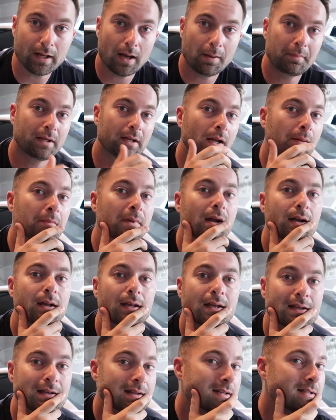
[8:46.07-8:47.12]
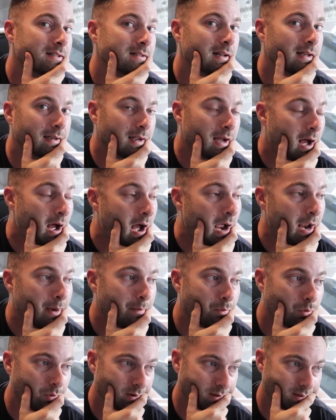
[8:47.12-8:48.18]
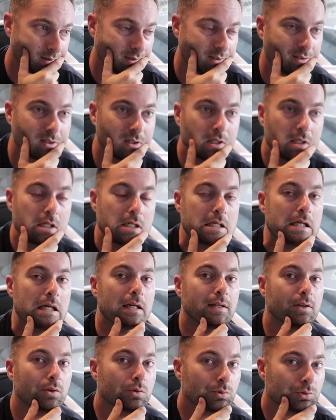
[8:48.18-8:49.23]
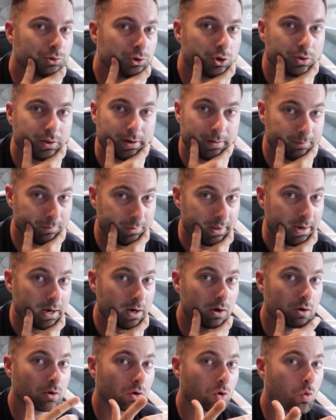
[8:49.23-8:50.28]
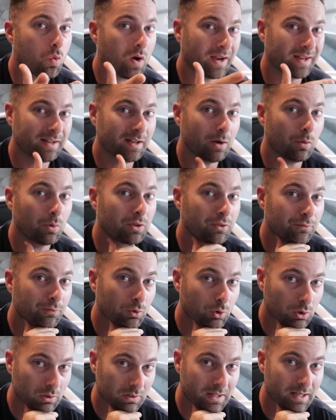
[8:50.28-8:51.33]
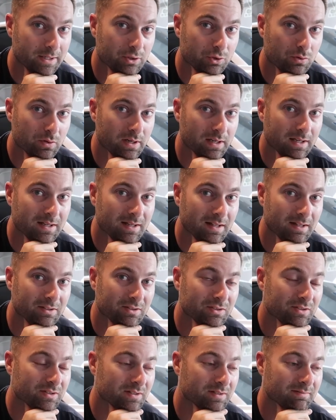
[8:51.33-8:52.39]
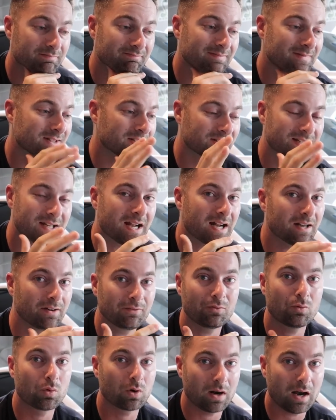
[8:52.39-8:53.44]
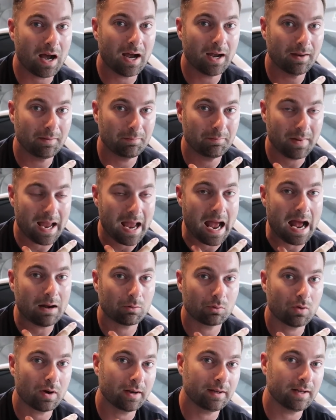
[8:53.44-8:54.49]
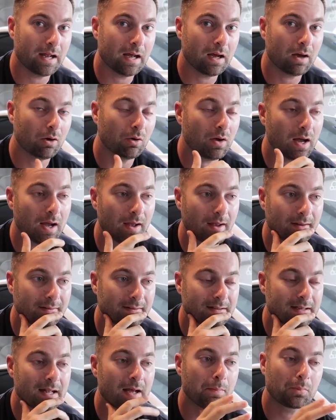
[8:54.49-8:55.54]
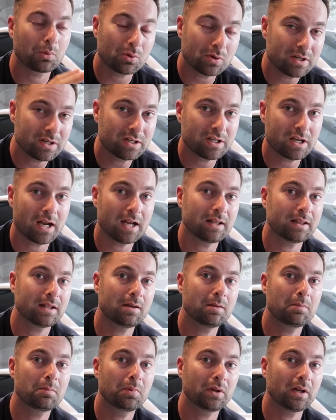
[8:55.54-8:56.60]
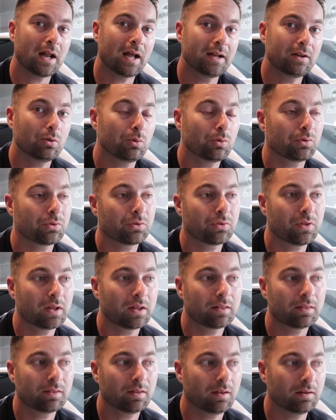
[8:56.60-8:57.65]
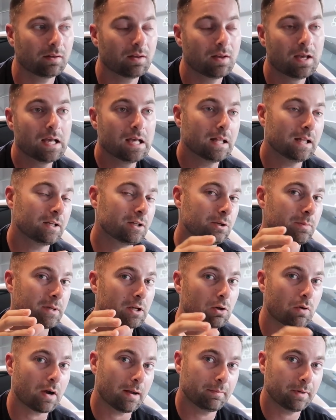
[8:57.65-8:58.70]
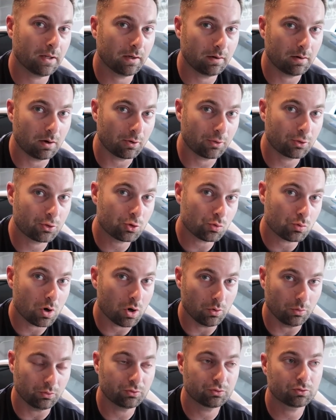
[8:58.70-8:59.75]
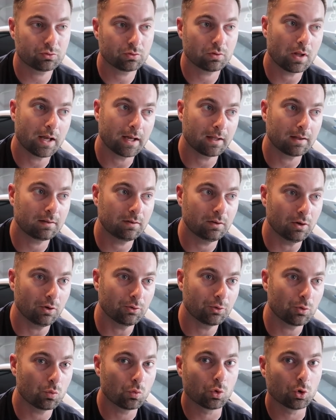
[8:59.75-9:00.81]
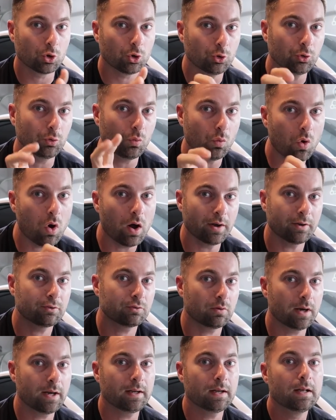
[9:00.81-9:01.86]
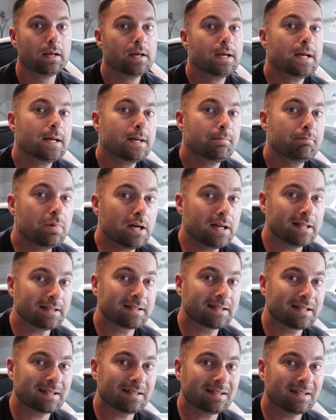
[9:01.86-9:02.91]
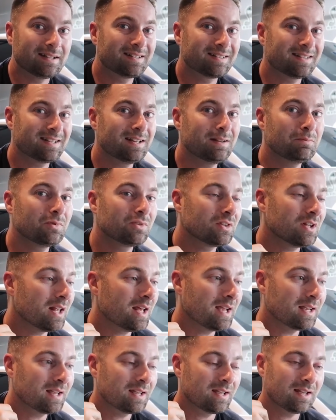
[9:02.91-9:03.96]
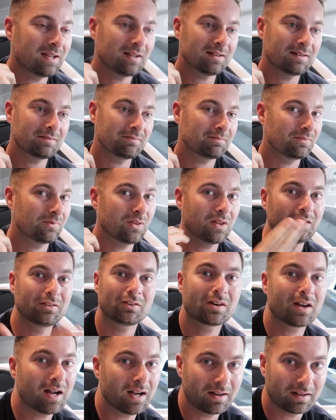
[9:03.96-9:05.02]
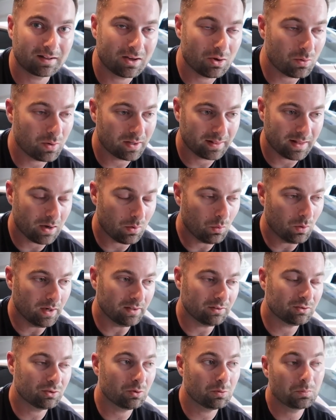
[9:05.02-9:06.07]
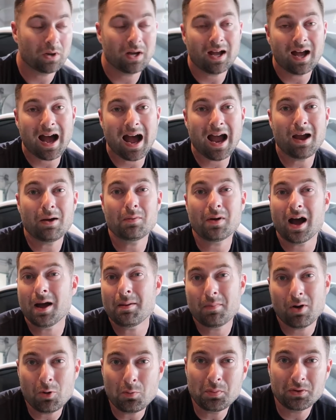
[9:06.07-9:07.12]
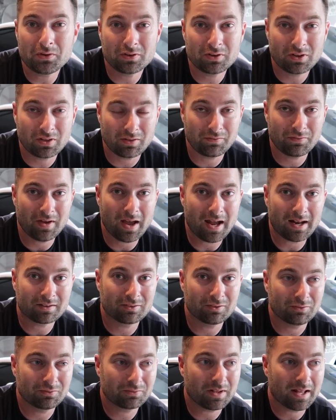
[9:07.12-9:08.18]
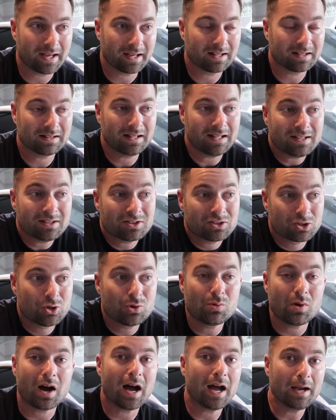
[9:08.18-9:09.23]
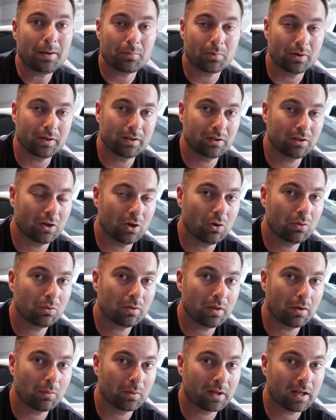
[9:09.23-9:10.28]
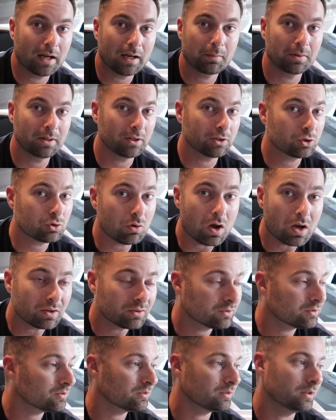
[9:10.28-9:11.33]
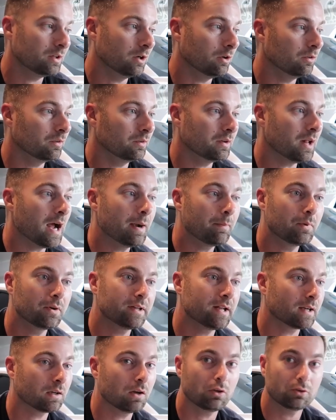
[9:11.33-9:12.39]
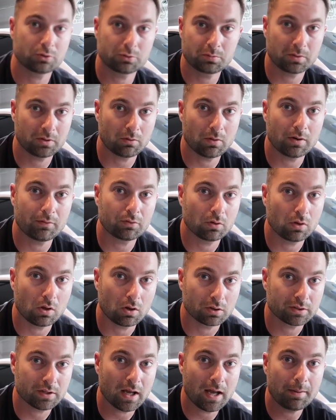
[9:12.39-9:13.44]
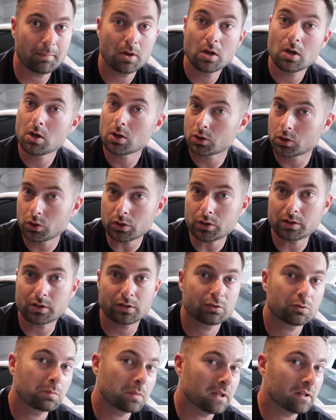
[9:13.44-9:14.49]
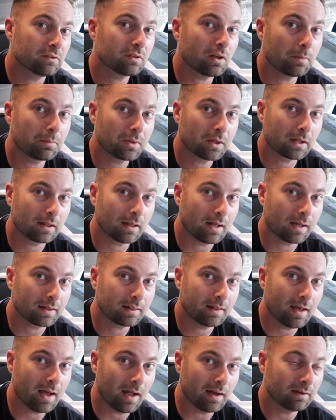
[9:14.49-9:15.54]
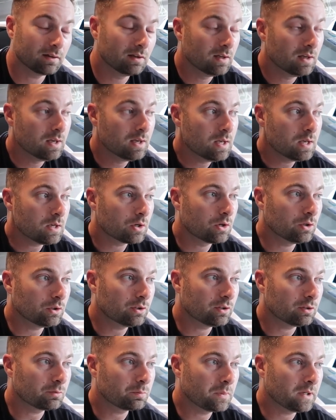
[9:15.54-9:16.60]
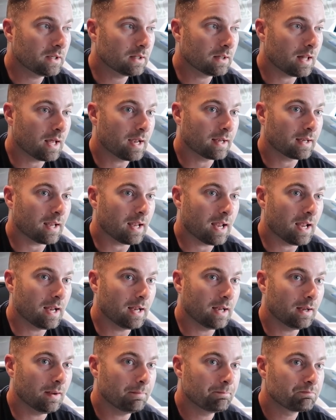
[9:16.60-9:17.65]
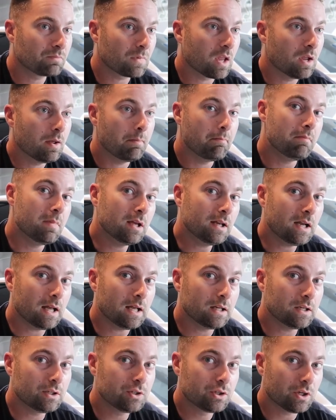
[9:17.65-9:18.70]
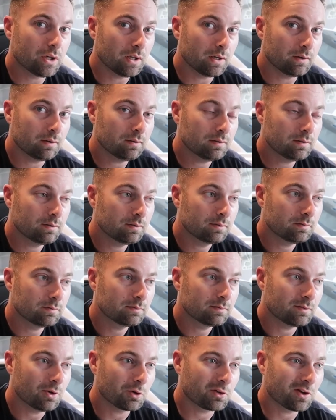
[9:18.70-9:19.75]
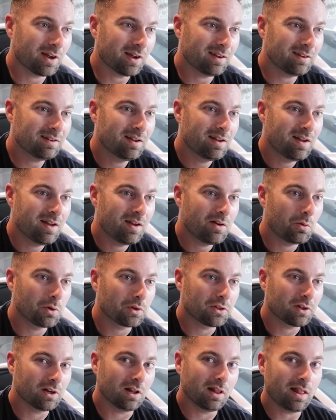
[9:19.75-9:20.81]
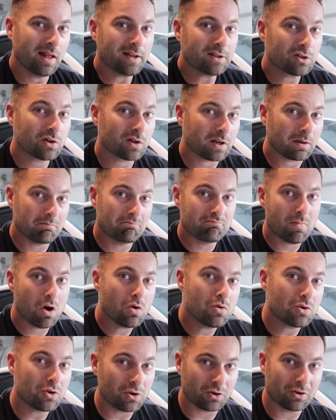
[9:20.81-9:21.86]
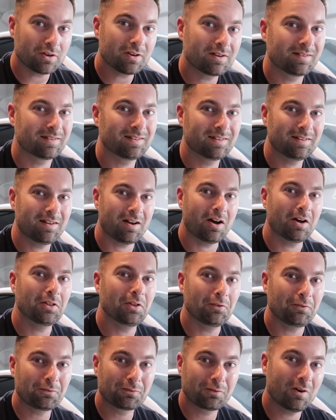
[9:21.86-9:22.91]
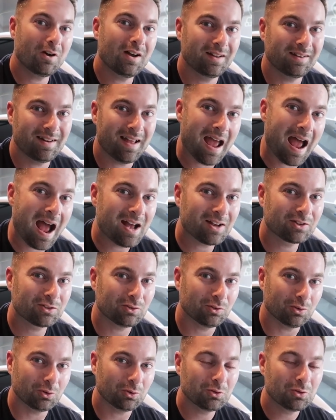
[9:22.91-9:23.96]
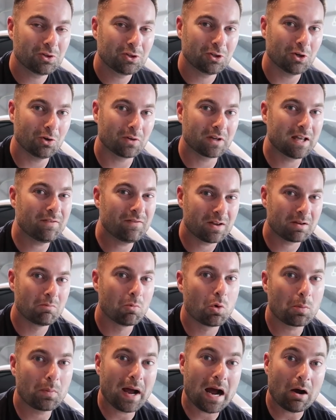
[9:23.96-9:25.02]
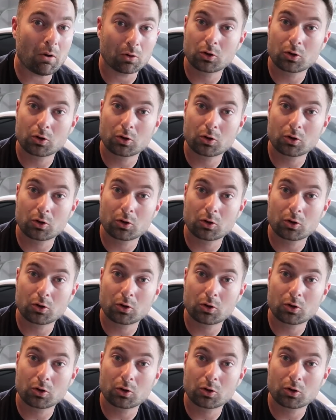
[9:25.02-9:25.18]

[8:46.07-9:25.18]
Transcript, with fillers: I mean, I'm not against like hybrids. I don't know that I'm there quite yet with full electric. That's just kind of where I'm at right now. I appreciate them, but I don't think that they should be crammed down our throats like, you know, the world wants, right? But it seems like things are kind of going that way. So, but I, am open to the fact of like, let's do a hybrid, you know, uh, we got them in the trucks, you know, hybrid technology has been around for a long time. Could this be something like that? Could this be like a mid-engine, okay, with an electric motor on the front axle, you know, giving more power.